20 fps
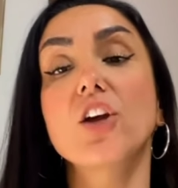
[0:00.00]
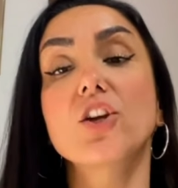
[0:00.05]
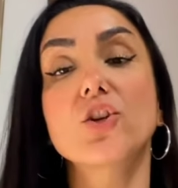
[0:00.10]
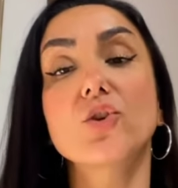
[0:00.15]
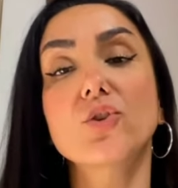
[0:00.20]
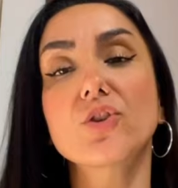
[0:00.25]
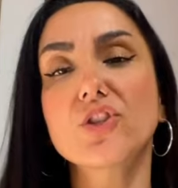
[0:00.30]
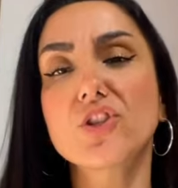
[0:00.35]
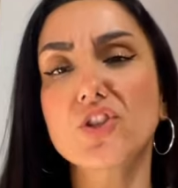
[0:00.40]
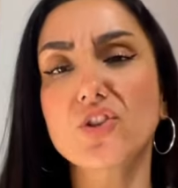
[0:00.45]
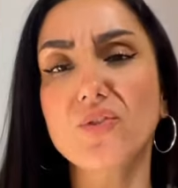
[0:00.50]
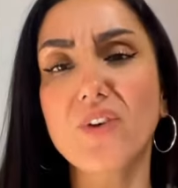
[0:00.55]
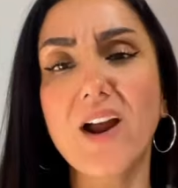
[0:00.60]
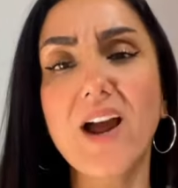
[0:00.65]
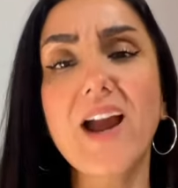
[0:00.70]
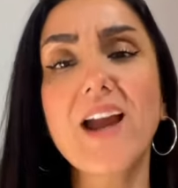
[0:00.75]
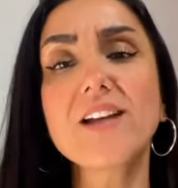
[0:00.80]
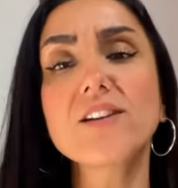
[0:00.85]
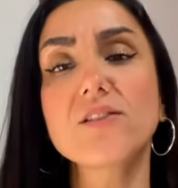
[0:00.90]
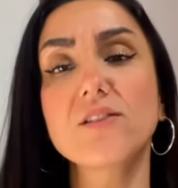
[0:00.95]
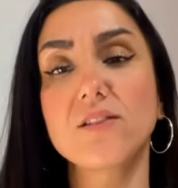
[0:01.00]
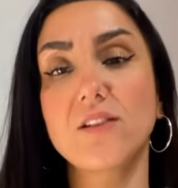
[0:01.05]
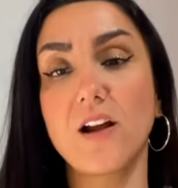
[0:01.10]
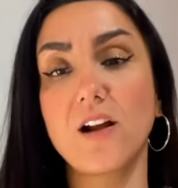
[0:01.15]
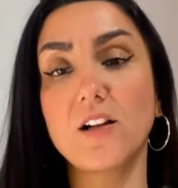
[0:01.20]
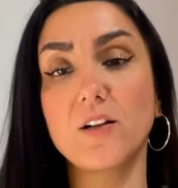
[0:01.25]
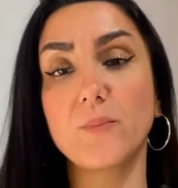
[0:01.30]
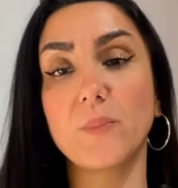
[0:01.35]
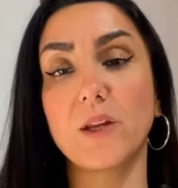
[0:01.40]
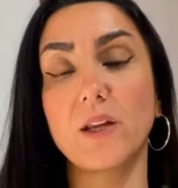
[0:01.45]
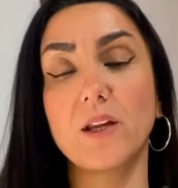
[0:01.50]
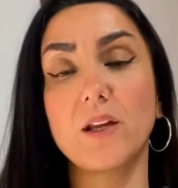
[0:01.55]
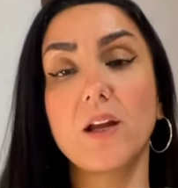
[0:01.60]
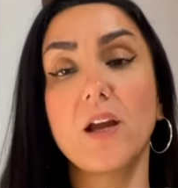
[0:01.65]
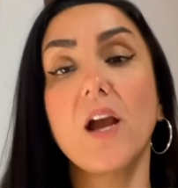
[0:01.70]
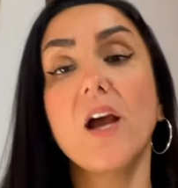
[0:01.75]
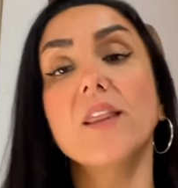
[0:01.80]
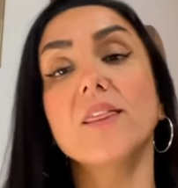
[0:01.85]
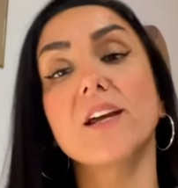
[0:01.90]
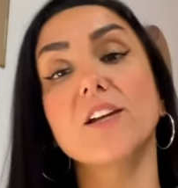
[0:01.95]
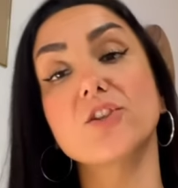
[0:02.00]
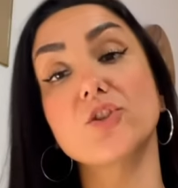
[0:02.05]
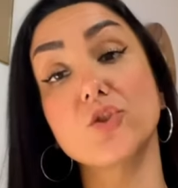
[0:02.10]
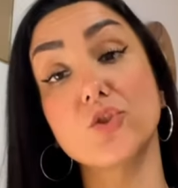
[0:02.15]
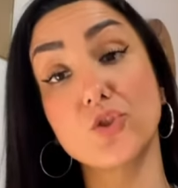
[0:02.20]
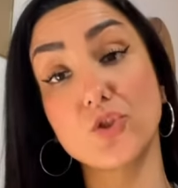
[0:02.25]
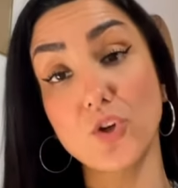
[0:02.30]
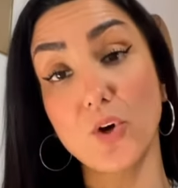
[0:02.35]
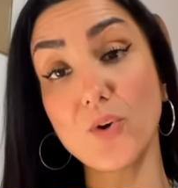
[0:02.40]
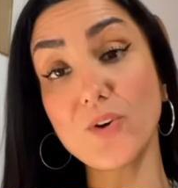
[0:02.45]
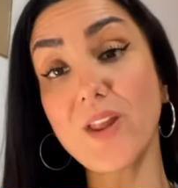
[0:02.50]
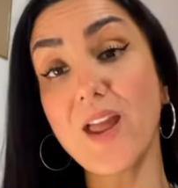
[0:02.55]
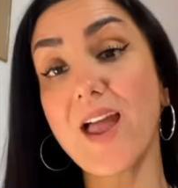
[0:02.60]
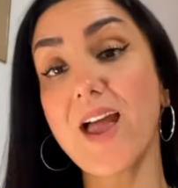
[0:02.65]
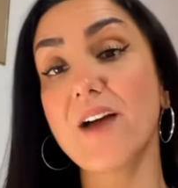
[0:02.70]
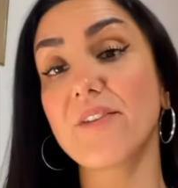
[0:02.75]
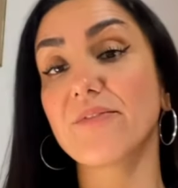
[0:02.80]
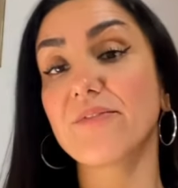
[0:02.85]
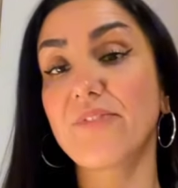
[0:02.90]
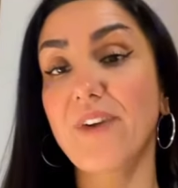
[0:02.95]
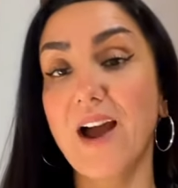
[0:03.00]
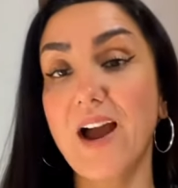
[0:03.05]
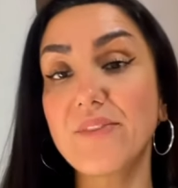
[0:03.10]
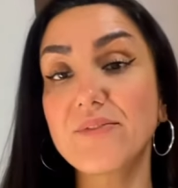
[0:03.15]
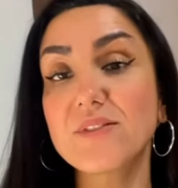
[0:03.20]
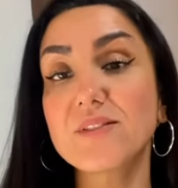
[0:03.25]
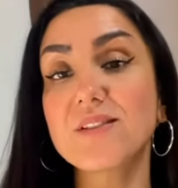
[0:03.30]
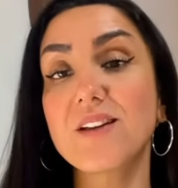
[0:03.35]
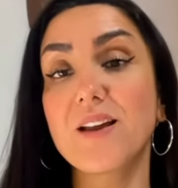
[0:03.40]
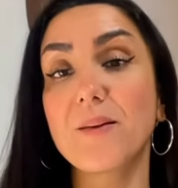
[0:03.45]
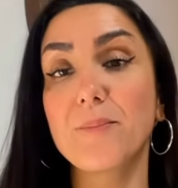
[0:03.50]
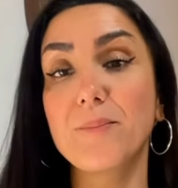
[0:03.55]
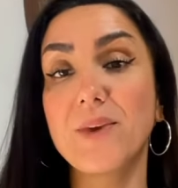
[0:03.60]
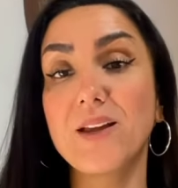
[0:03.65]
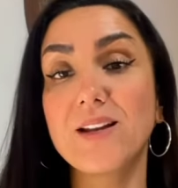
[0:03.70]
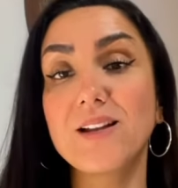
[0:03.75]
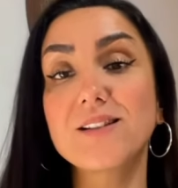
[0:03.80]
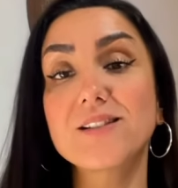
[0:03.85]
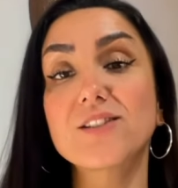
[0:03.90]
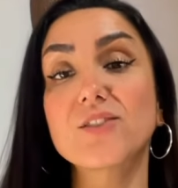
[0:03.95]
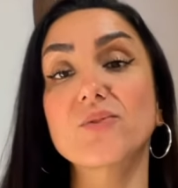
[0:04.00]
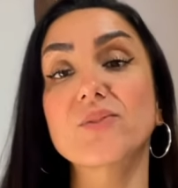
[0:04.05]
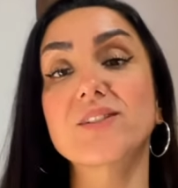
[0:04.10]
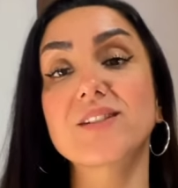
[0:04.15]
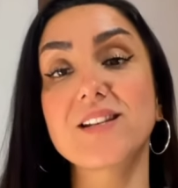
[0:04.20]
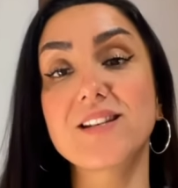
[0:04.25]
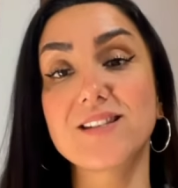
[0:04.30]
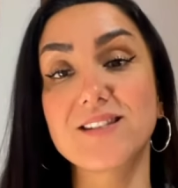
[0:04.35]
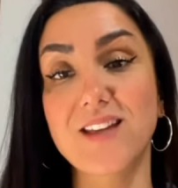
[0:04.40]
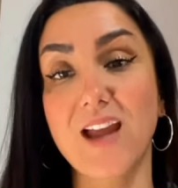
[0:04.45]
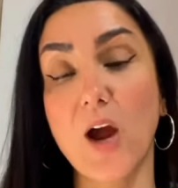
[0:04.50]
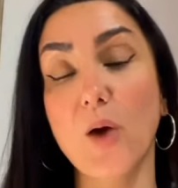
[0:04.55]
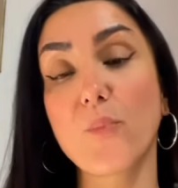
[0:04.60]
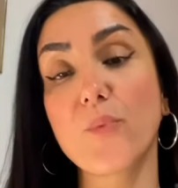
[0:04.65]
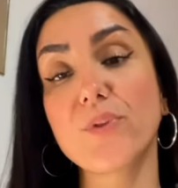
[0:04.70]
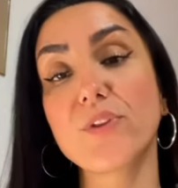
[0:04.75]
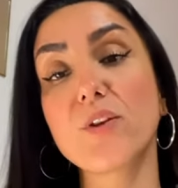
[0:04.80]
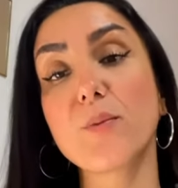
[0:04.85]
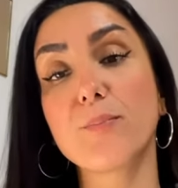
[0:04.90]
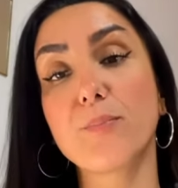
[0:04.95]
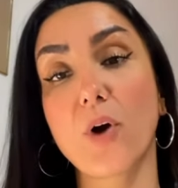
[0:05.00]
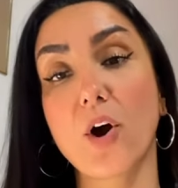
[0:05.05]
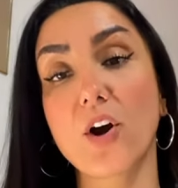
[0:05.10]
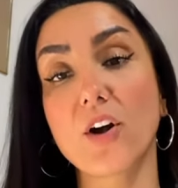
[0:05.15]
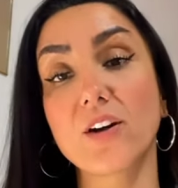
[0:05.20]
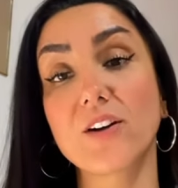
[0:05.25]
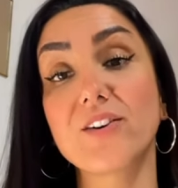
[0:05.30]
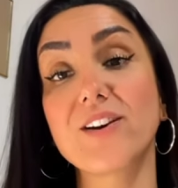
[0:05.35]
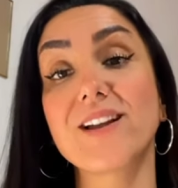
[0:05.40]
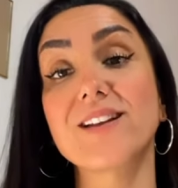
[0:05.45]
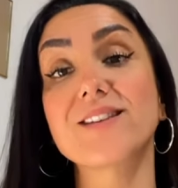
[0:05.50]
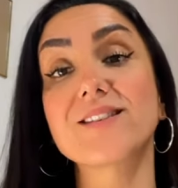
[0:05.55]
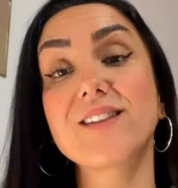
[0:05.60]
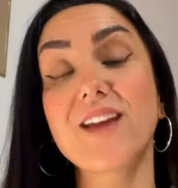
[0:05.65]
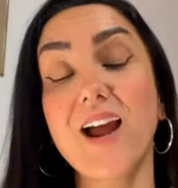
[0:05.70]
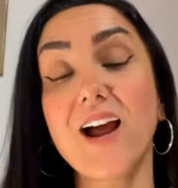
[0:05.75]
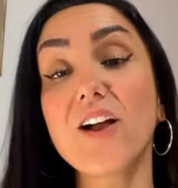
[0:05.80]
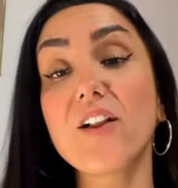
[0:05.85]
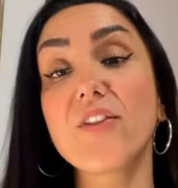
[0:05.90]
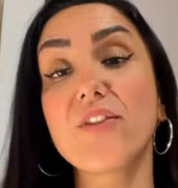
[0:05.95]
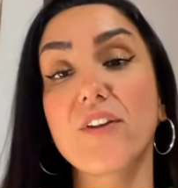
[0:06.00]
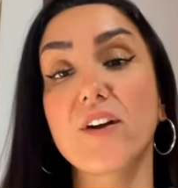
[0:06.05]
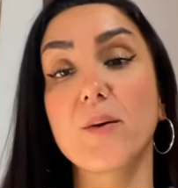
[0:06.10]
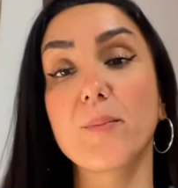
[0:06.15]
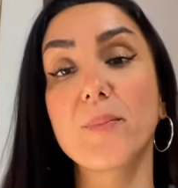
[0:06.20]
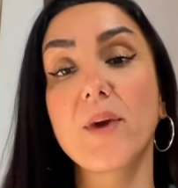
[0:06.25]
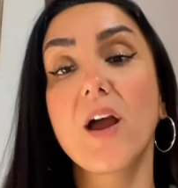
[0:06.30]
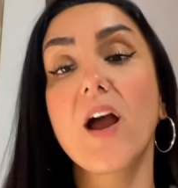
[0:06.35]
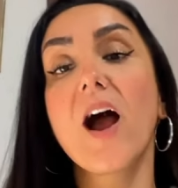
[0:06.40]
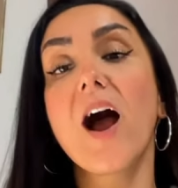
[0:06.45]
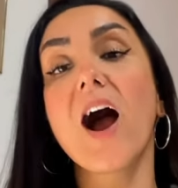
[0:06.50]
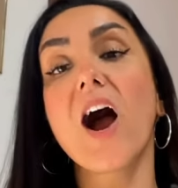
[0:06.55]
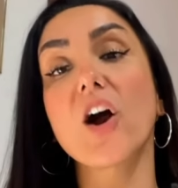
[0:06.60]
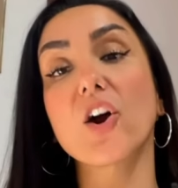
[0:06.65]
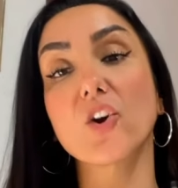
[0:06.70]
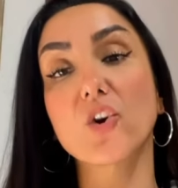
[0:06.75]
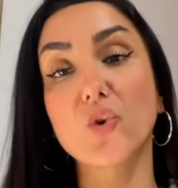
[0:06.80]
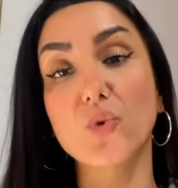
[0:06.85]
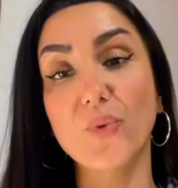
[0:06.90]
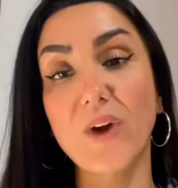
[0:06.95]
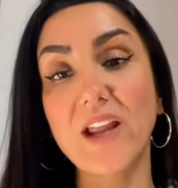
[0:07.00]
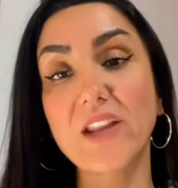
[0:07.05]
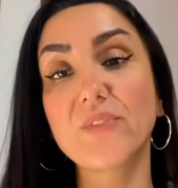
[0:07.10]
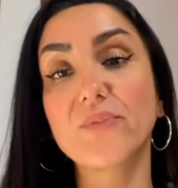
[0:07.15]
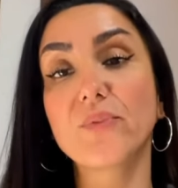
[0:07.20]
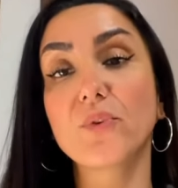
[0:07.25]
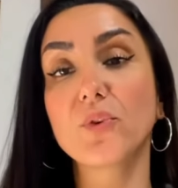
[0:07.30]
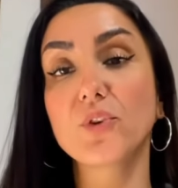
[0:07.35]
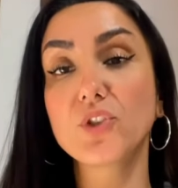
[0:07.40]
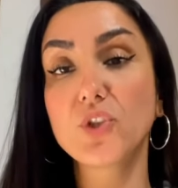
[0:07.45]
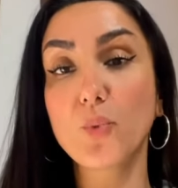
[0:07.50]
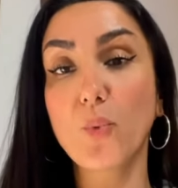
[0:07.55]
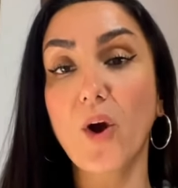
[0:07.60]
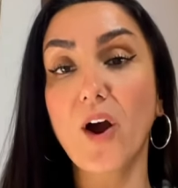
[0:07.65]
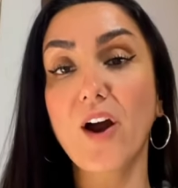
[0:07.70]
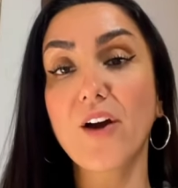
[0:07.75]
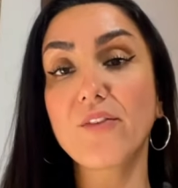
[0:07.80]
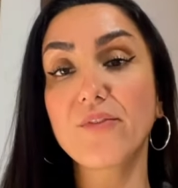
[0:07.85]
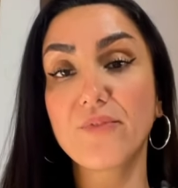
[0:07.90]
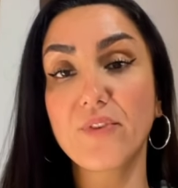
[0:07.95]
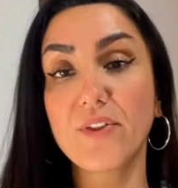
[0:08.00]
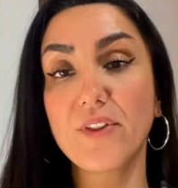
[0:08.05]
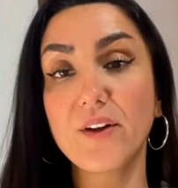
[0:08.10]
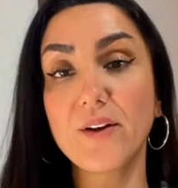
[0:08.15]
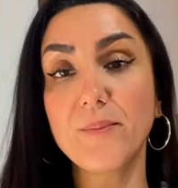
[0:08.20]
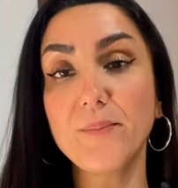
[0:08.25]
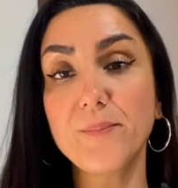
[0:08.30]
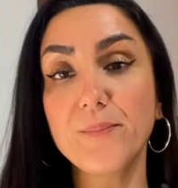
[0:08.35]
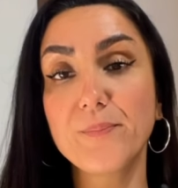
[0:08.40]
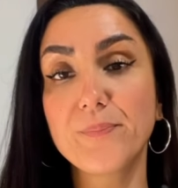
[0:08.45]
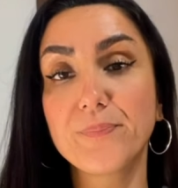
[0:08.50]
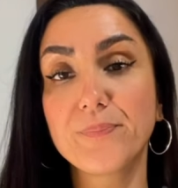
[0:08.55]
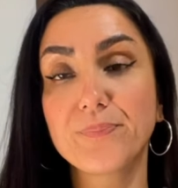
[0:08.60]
You're trying to tell me that you don't have 5 to 10 minutes to sit down with your partner and tell them how grateful you are for them?